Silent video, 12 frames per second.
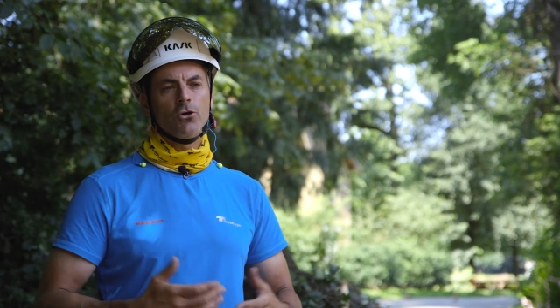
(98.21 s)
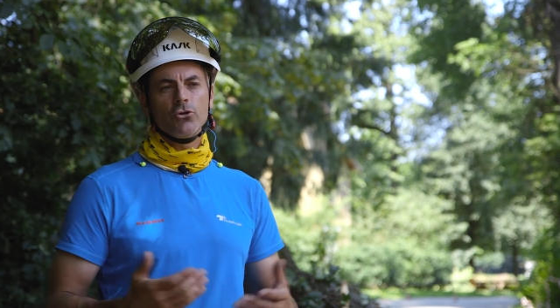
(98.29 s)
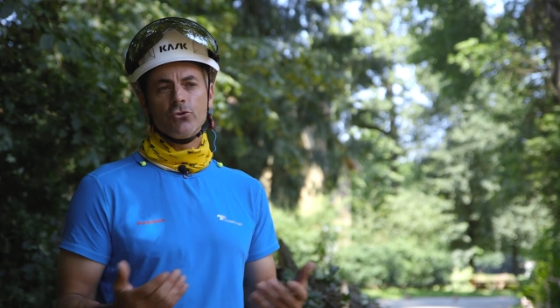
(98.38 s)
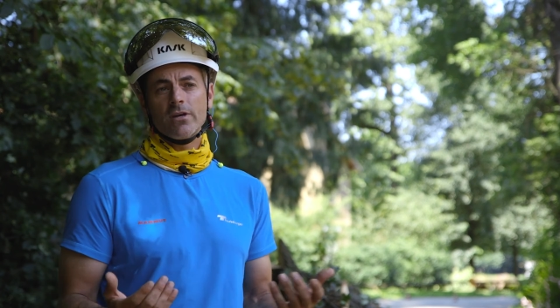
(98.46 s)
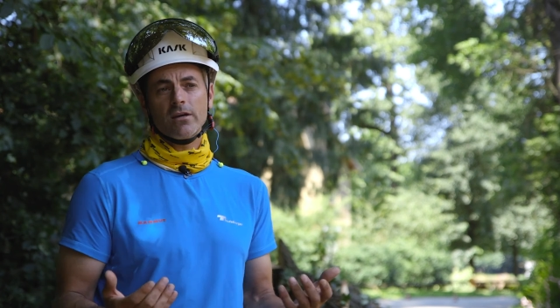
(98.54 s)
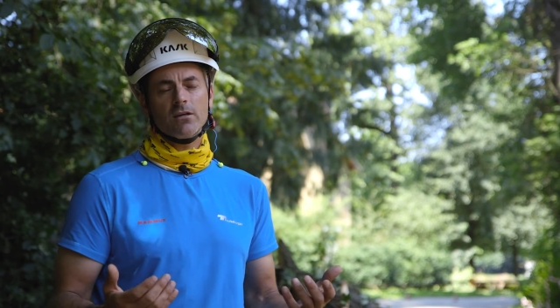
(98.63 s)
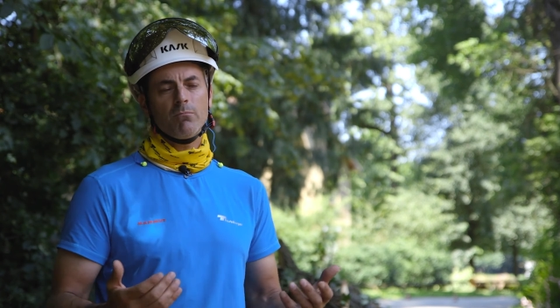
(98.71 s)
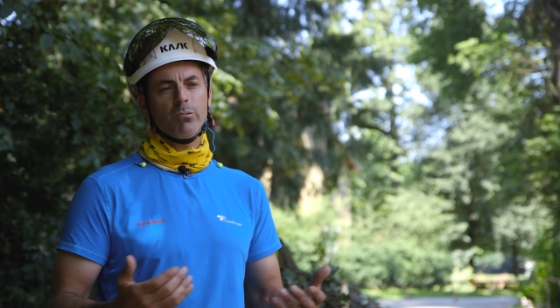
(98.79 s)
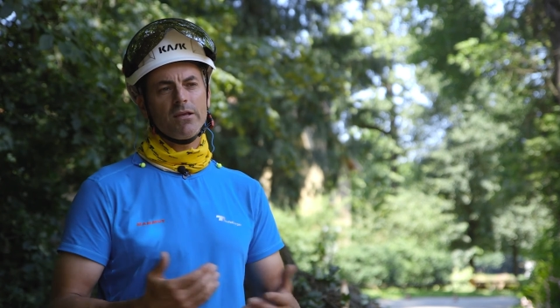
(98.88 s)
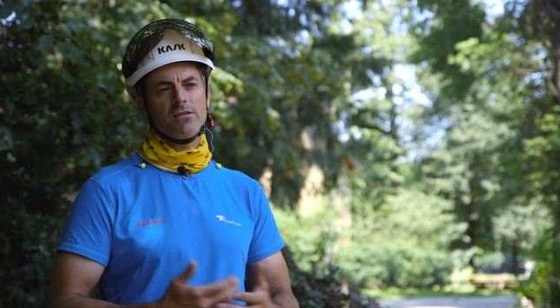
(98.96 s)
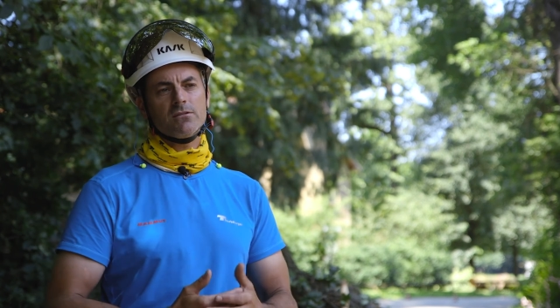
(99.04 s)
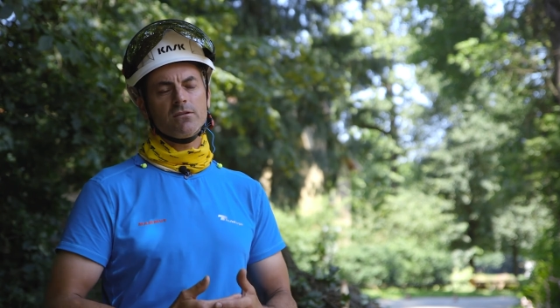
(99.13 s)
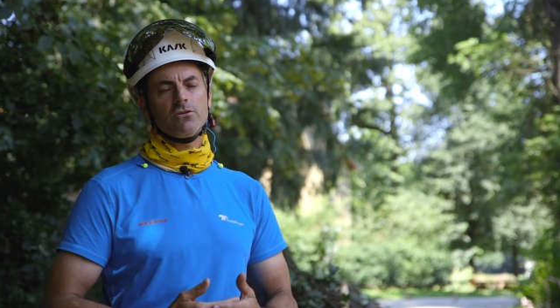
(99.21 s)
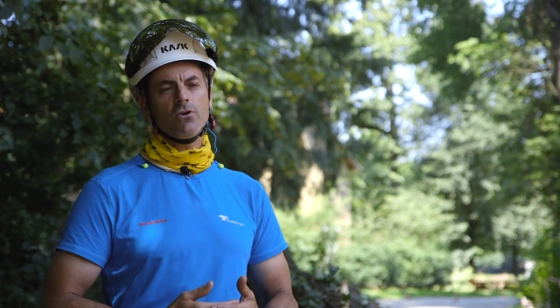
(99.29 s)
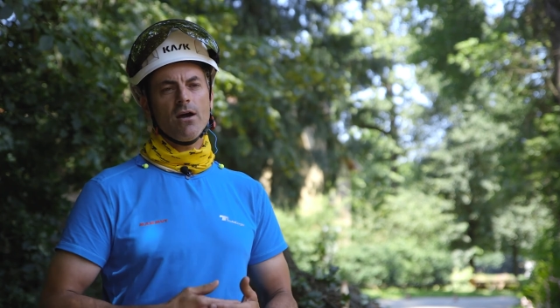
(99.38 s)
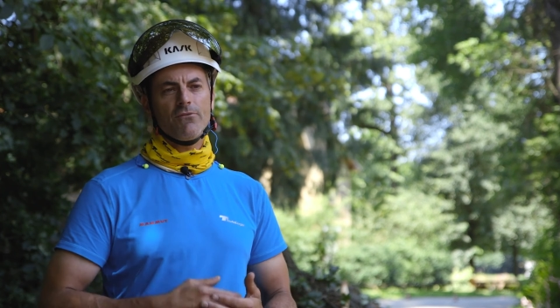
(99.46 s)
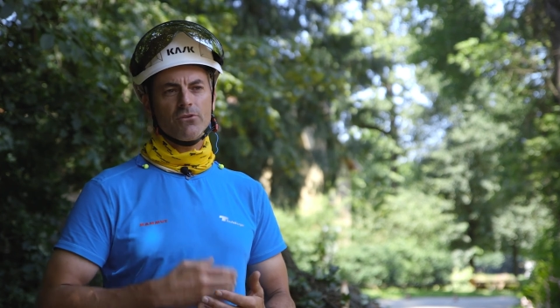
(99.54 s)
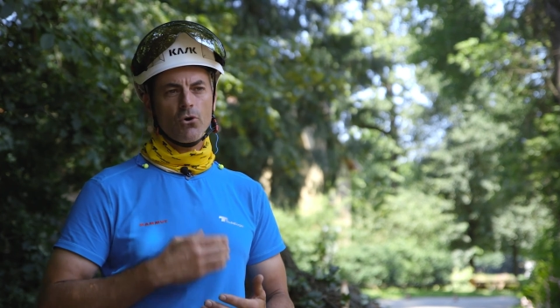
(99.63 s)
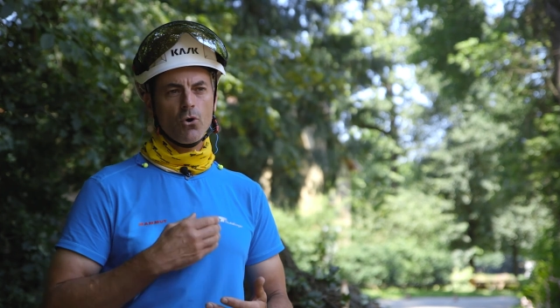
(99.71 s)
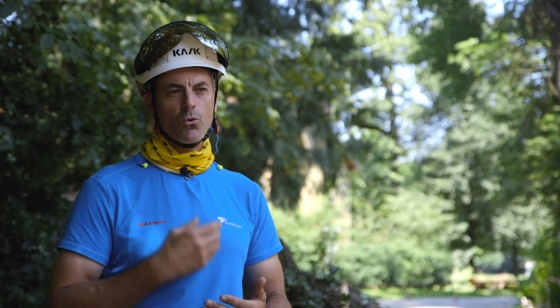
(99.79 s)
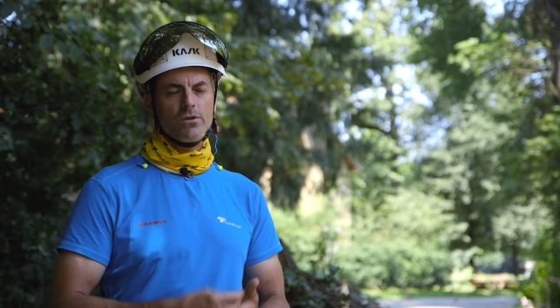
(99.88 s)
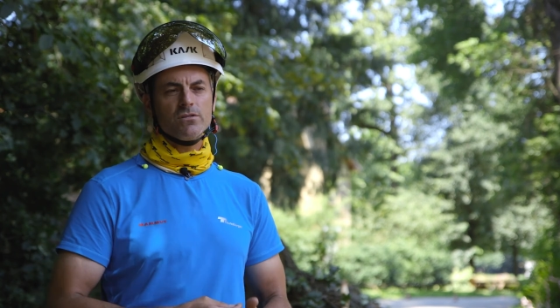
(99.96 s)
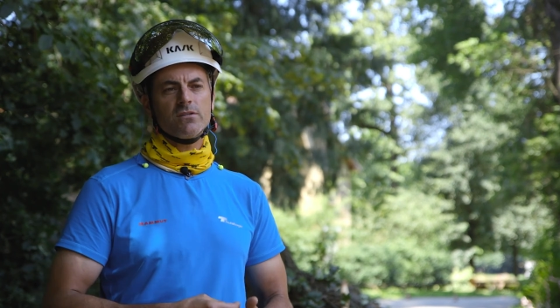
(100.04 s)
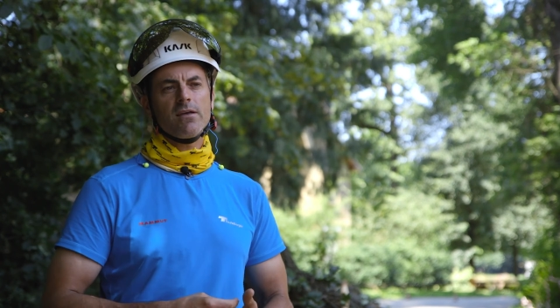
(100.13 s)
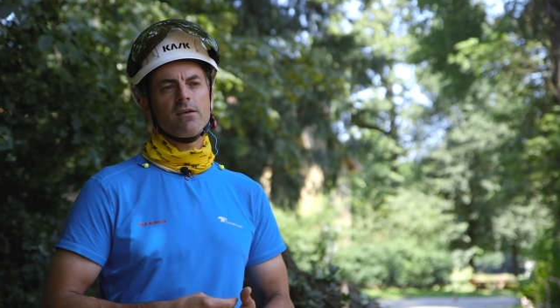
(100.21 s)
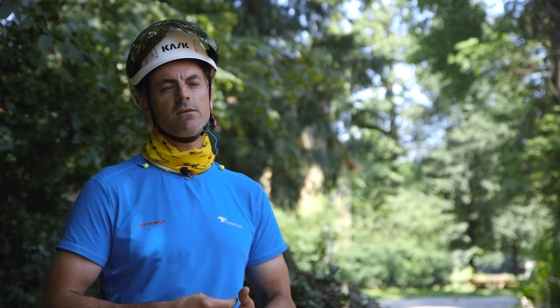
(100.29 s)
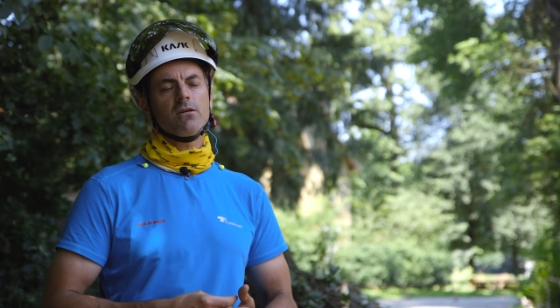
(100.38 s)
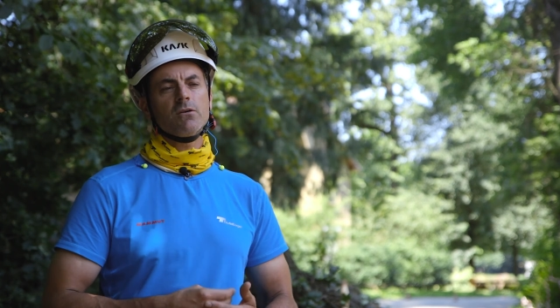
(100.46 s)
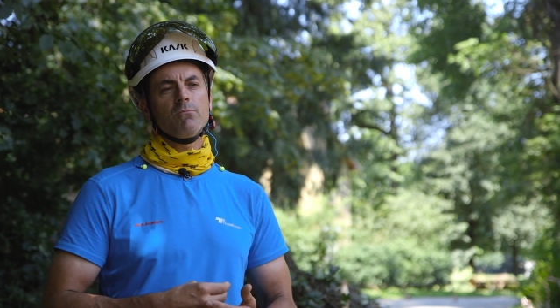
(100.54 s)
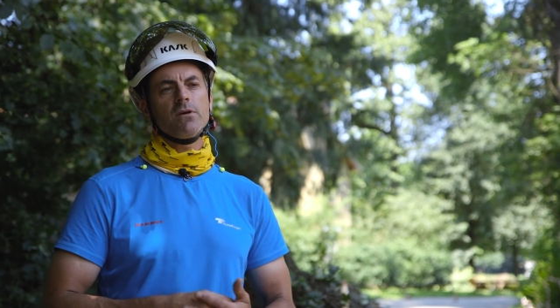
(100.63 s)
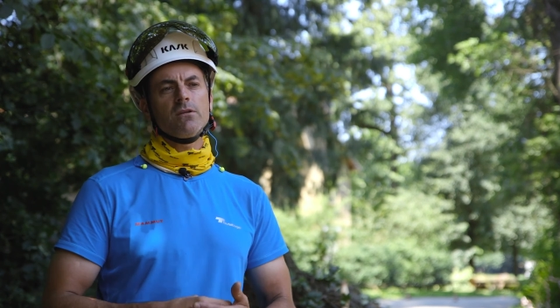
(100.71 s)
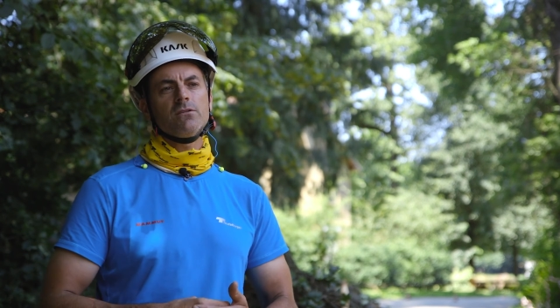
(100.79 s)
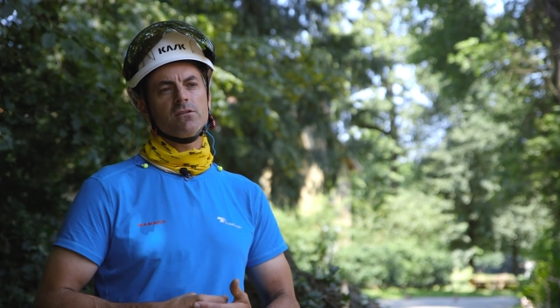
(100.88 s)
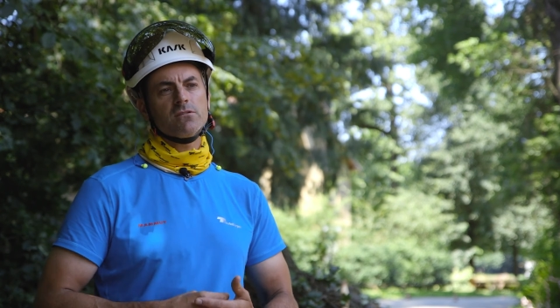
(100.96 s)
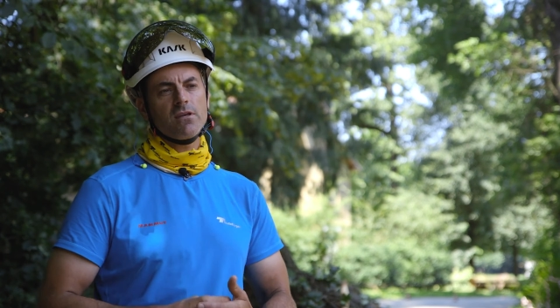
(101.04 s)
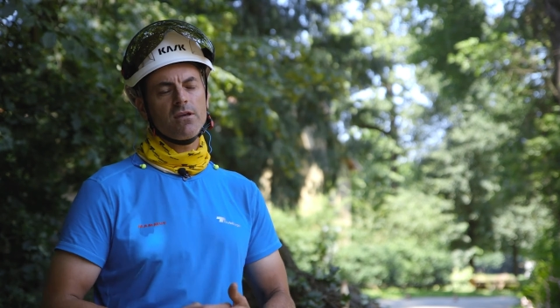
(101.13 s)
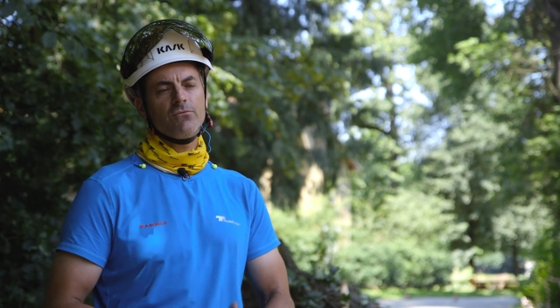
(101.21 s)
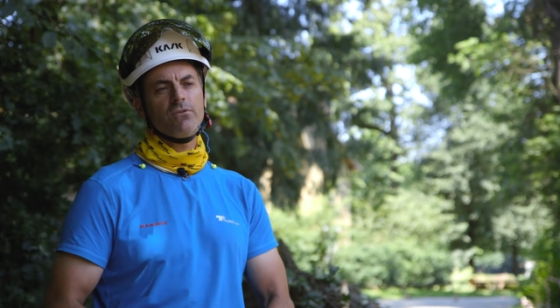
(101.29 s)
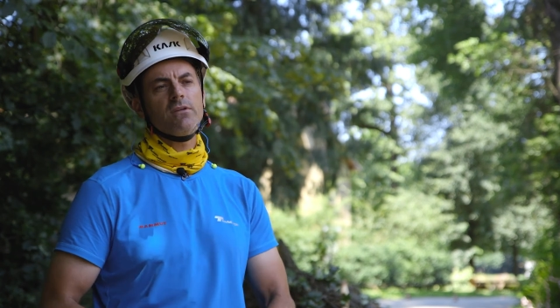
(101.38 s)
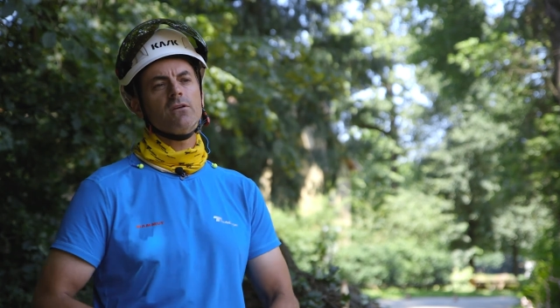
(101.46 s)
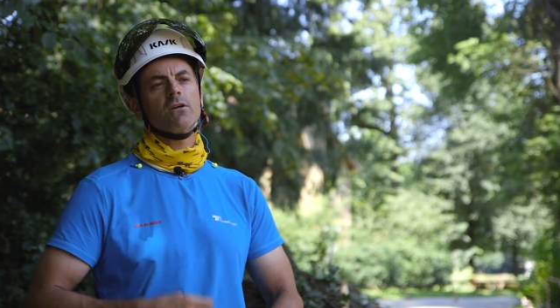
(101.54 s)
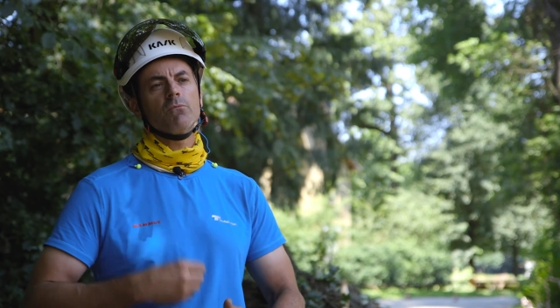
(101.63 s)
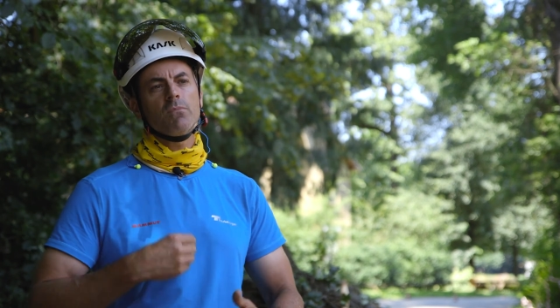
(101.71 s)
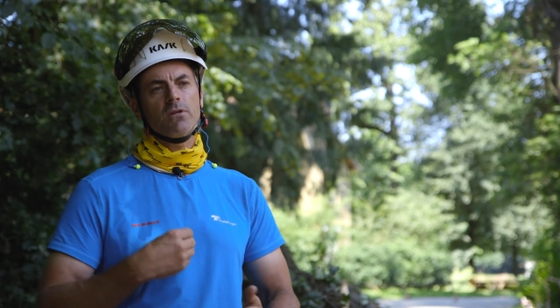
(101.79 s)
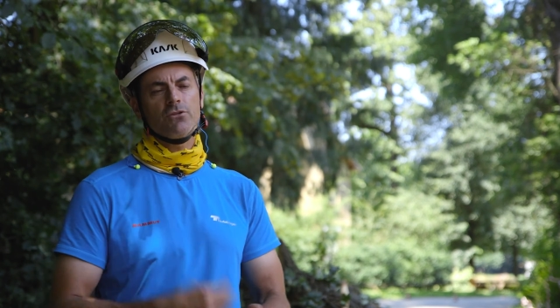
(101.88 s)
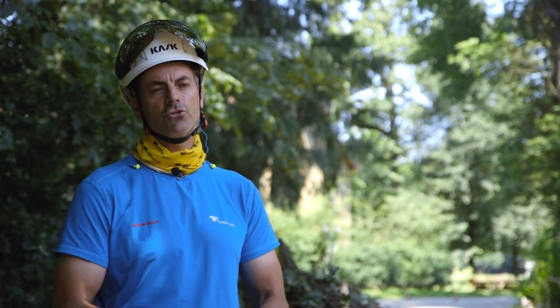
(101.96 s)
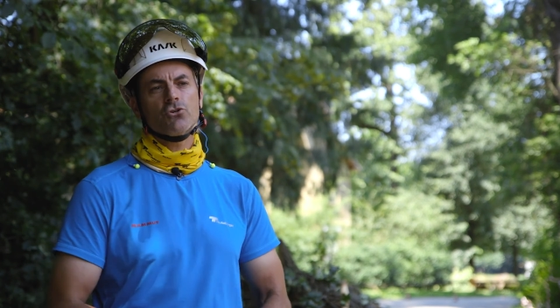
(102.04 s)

You get complacent. You have to always stay committed to safety and committed to